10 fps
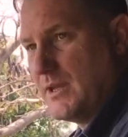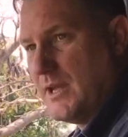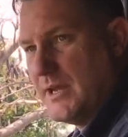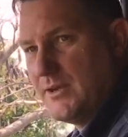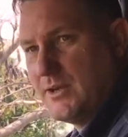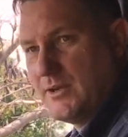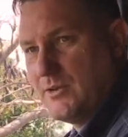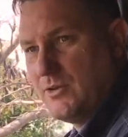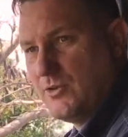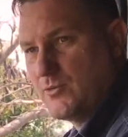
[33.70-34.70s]
And
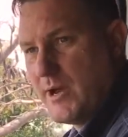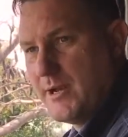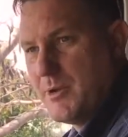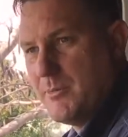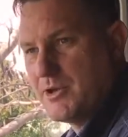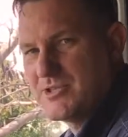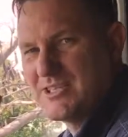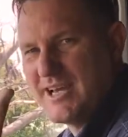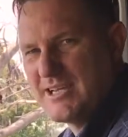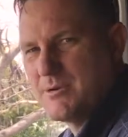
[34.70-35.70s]
just wait a moment, because
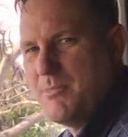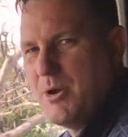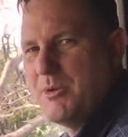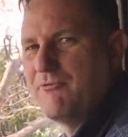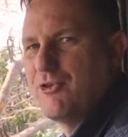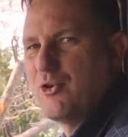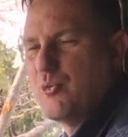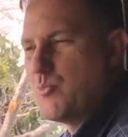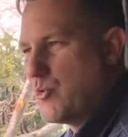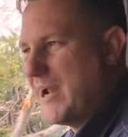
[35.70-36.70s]
it takes a moment for the
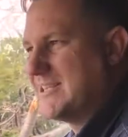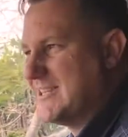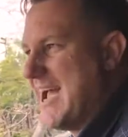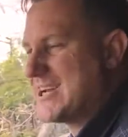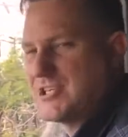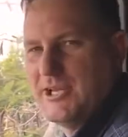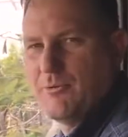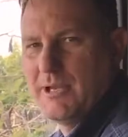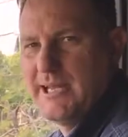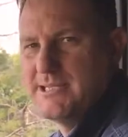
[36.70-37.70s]
brakes to actually
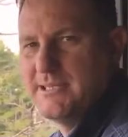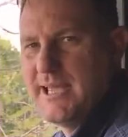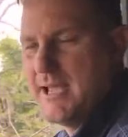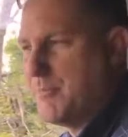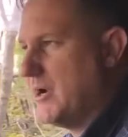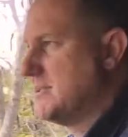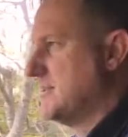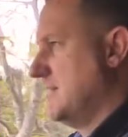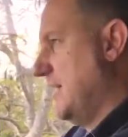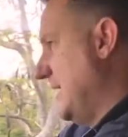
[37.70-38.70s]
release, the air
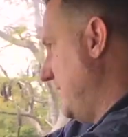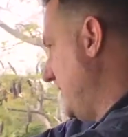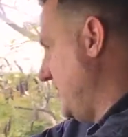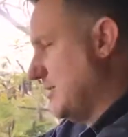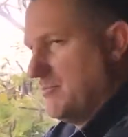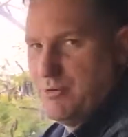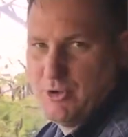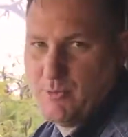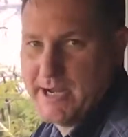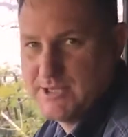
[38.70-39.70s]
brakes, and then you can
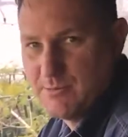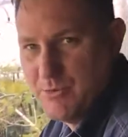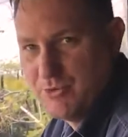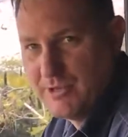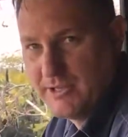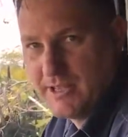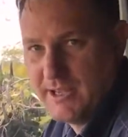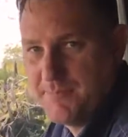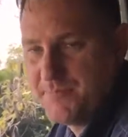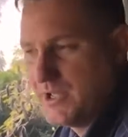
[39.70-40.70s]
pull away smoothly
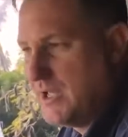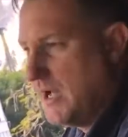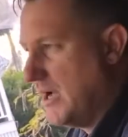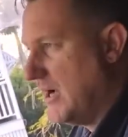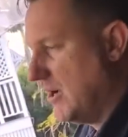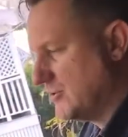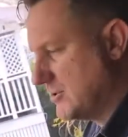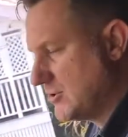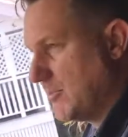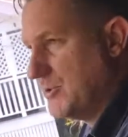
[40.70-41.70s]
there. I'll
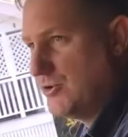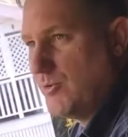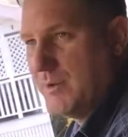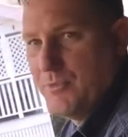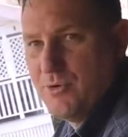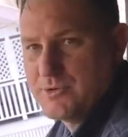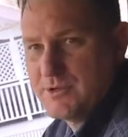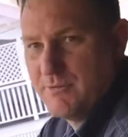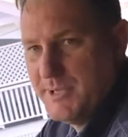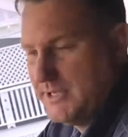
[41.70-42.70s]
just stop and do one more.
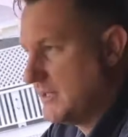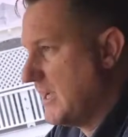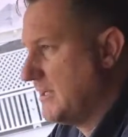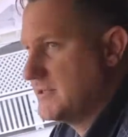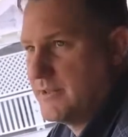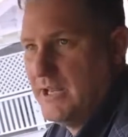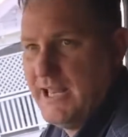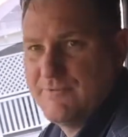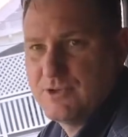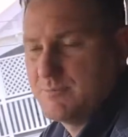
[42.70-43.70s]
So I'm indicating to the
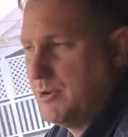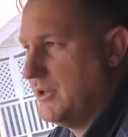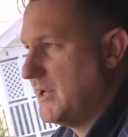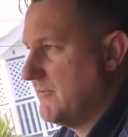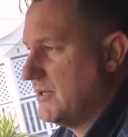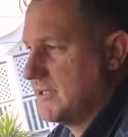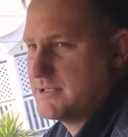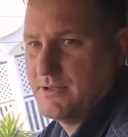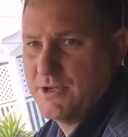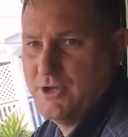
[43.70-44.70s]
left, just pulling over next
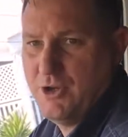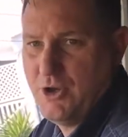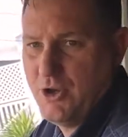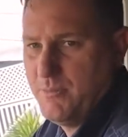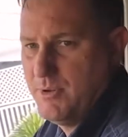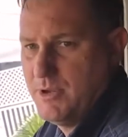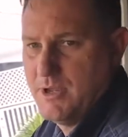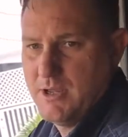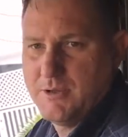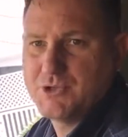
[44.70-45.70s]
to the curb,
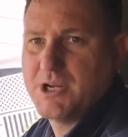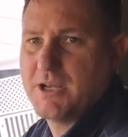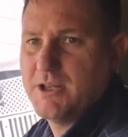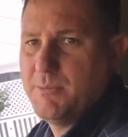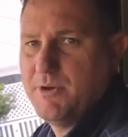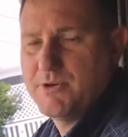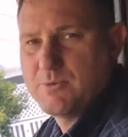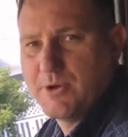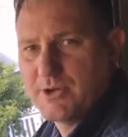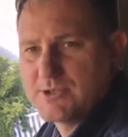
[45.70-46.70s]
checking the mirrors
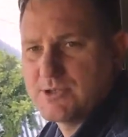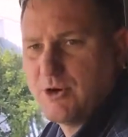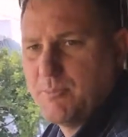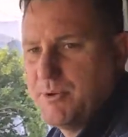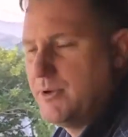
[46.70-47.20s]
when I stop.